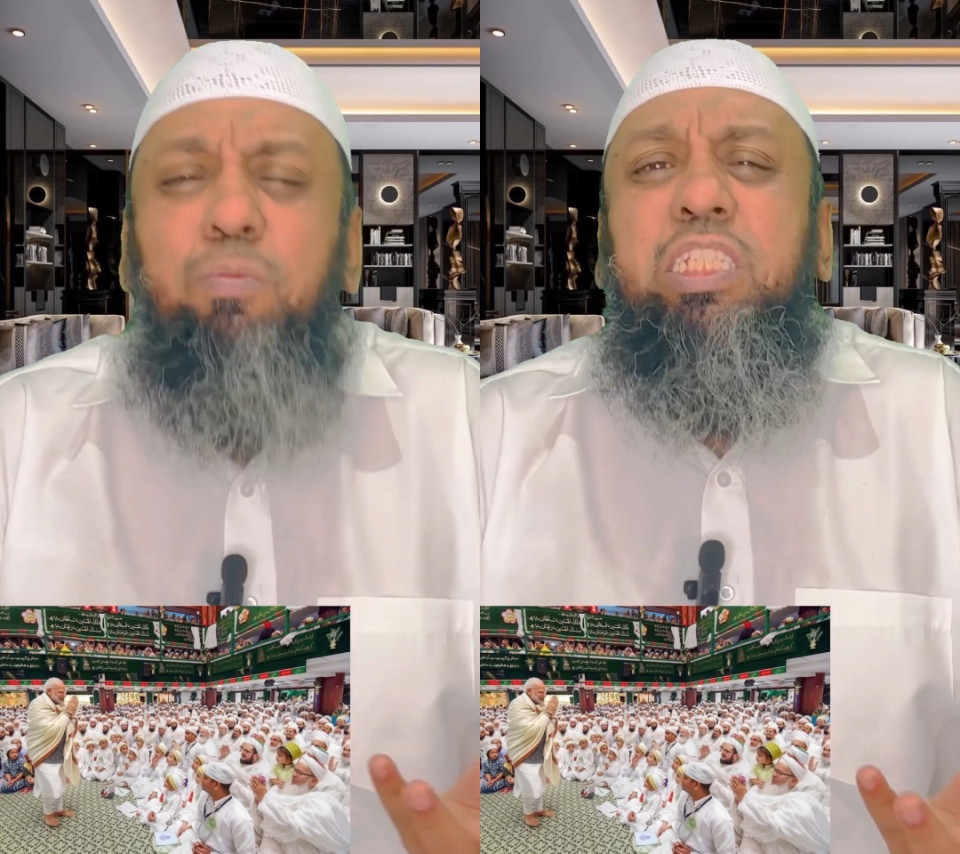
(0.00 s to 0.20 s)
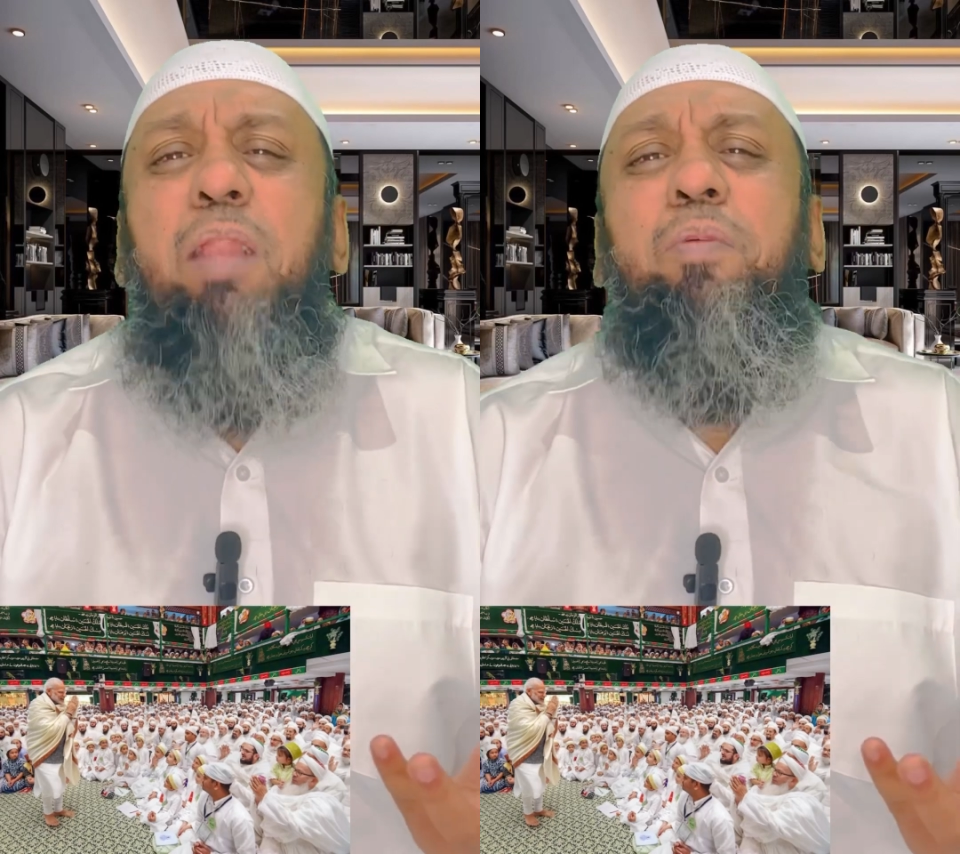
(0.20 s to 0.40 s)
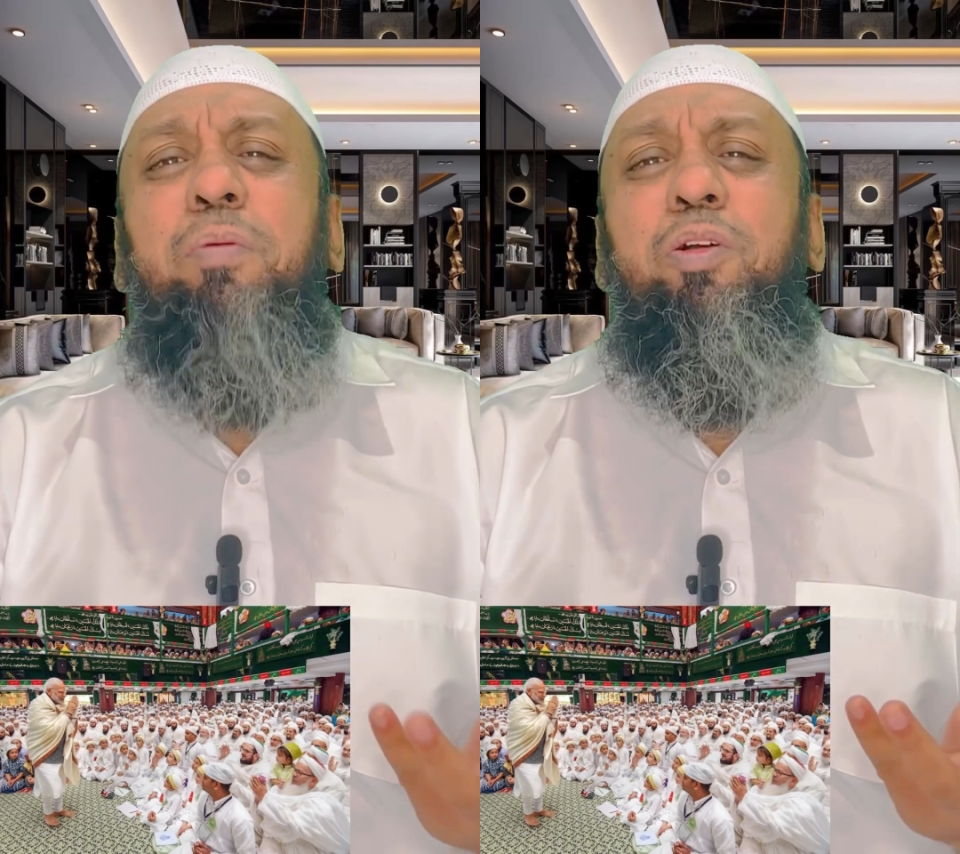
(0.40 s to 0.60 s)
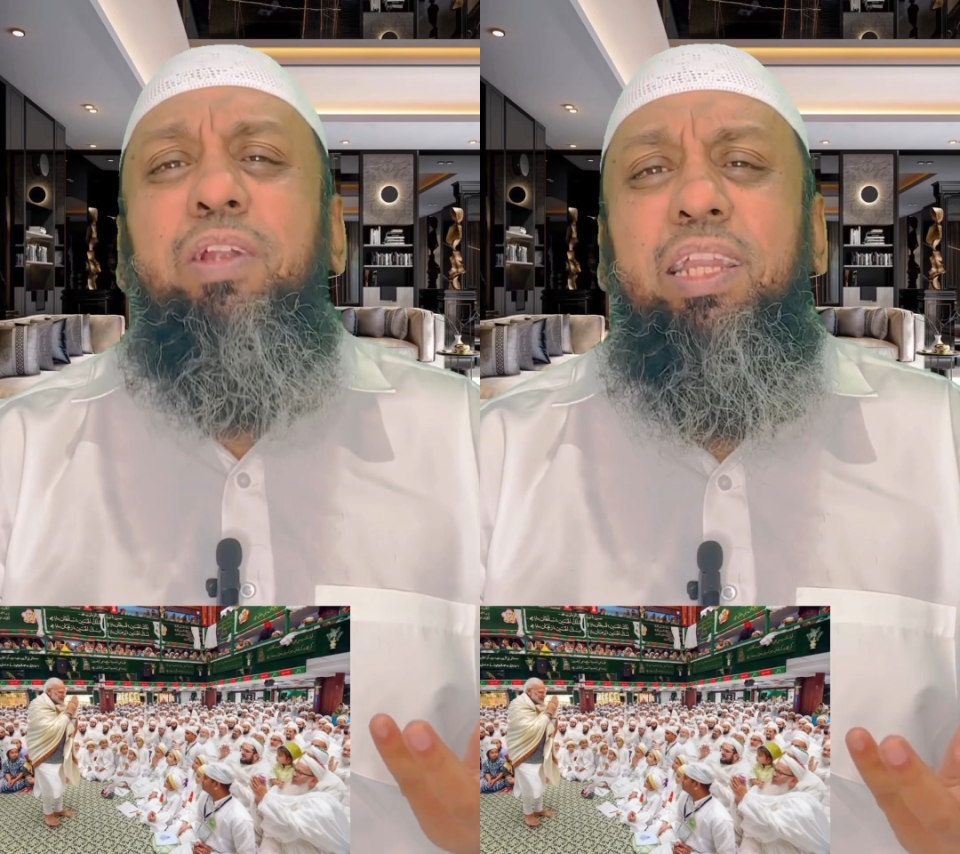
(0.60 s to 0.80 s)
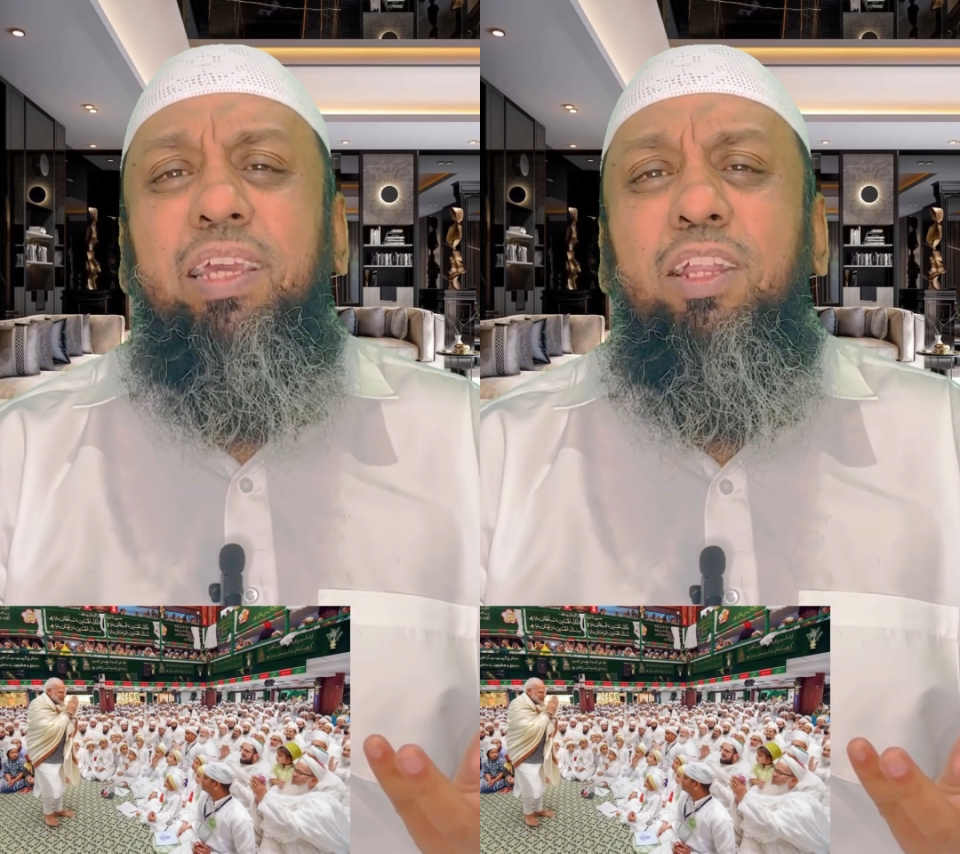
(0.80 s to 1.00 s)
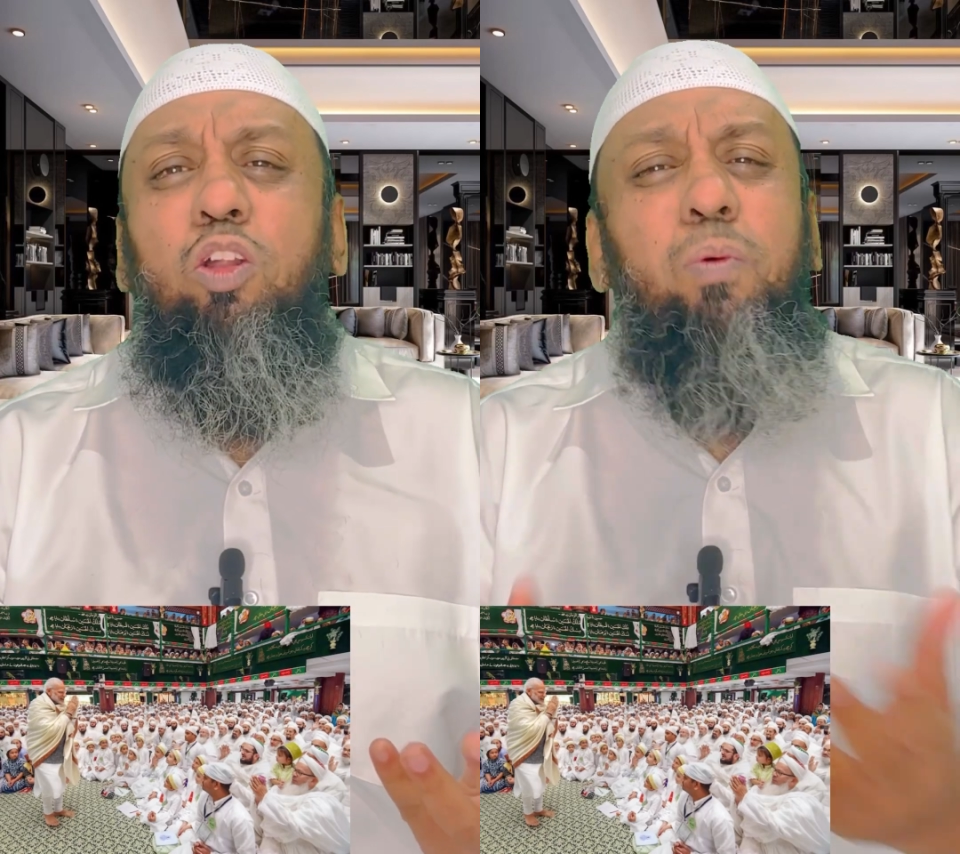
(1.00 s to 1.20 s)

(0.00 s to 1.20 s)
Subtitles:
in Muslim community.